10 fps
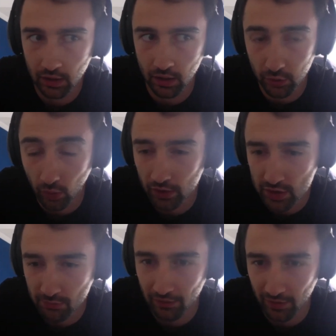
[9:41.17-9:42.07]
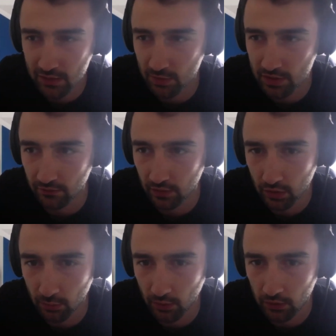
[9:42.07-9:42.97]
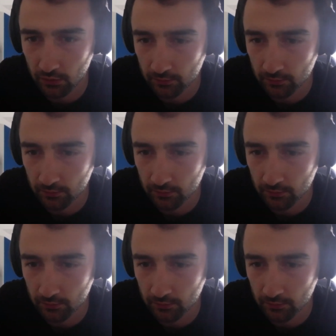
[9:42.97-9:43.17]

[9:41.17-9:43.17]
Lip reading: knowledge about that specific topic.